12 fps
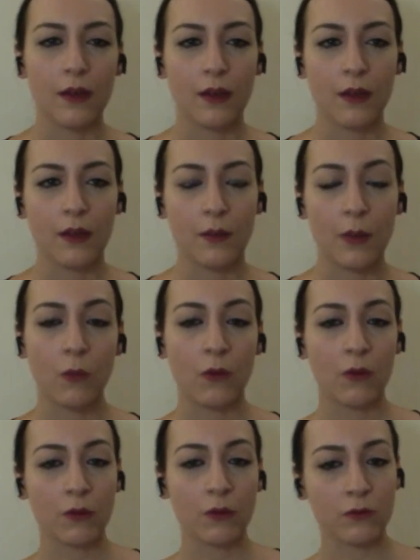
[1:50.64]
and
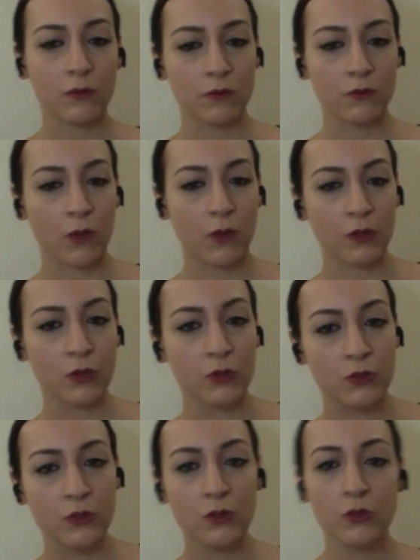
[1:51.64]
about what one
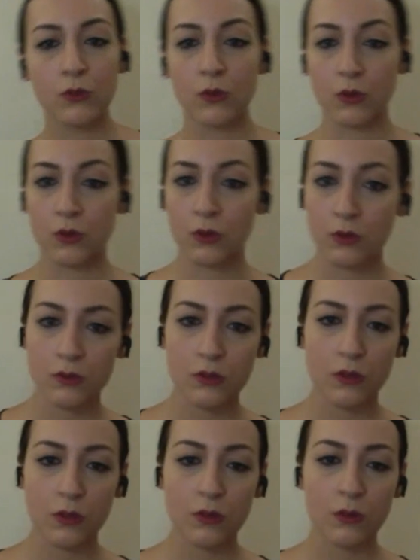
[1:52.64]
could do or
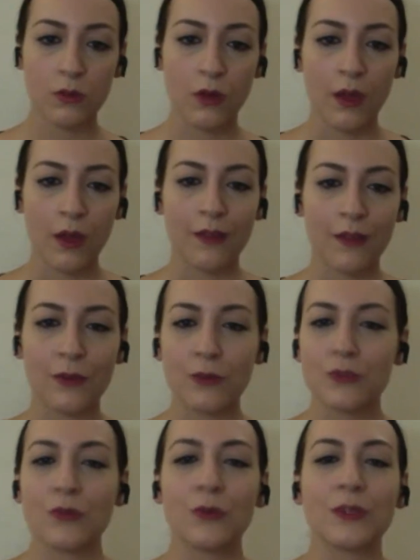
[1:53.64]
couldn't do, there
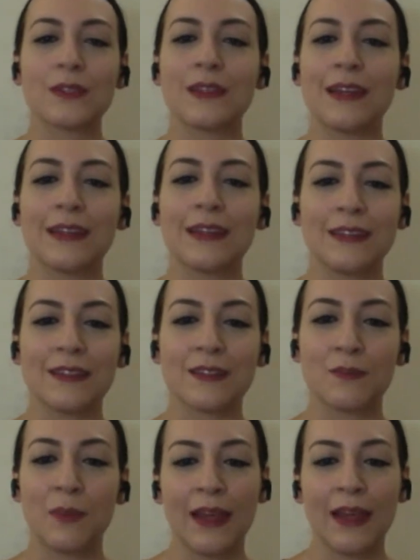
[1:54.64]
was always like this
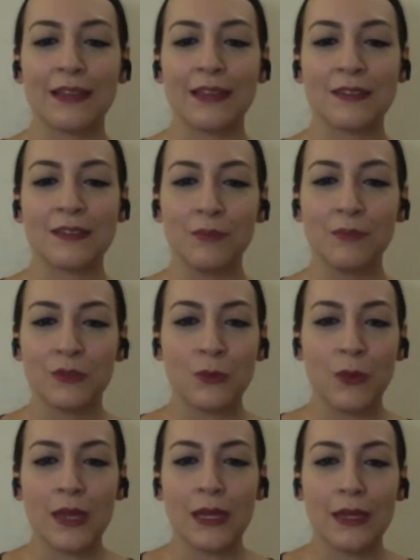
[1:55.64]
place in
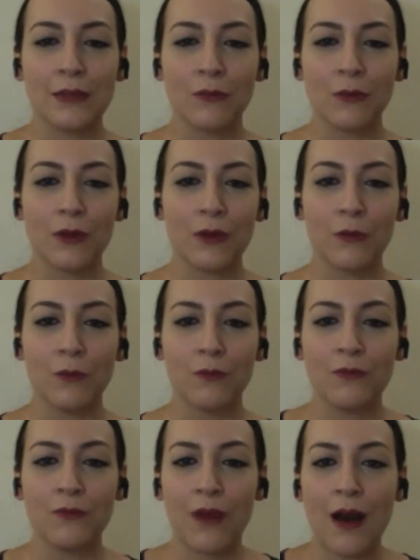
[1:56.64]
between where
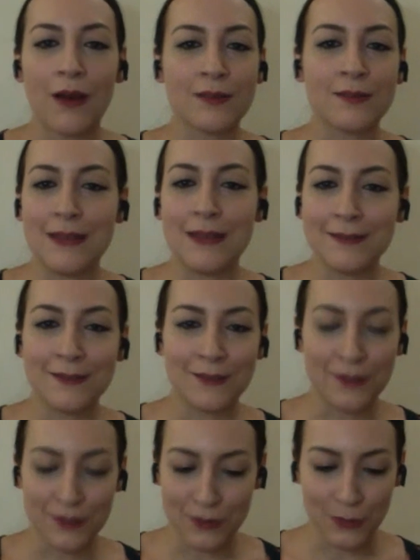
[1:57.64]
us
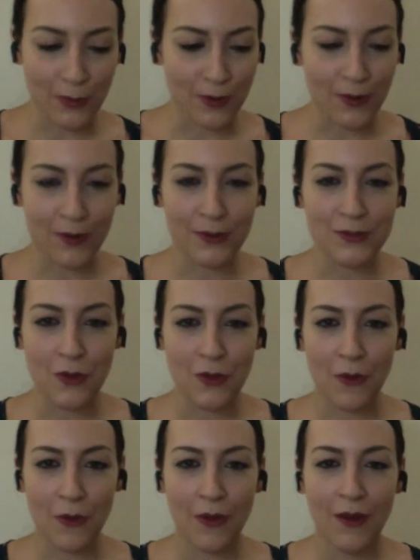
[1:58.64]
dancers were.
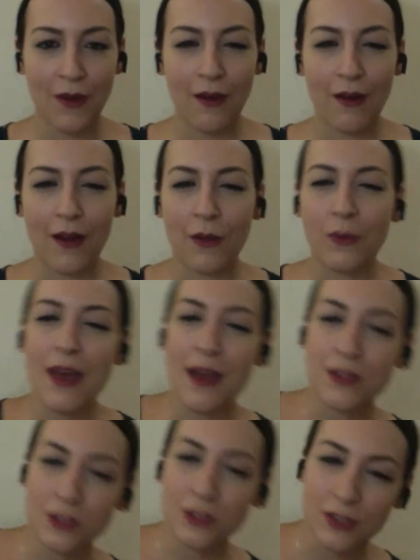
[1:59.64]
So are we
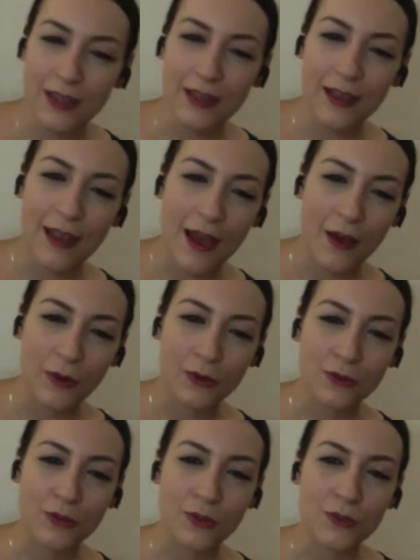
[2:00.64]
actually
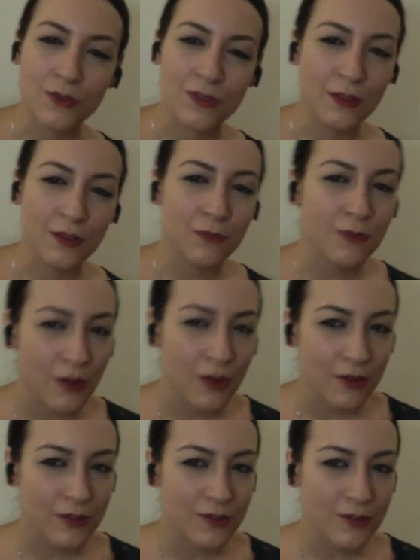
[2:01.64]
allowed to still
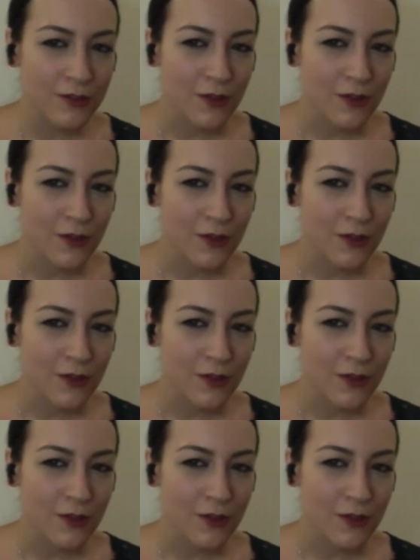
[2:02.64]
rehearse?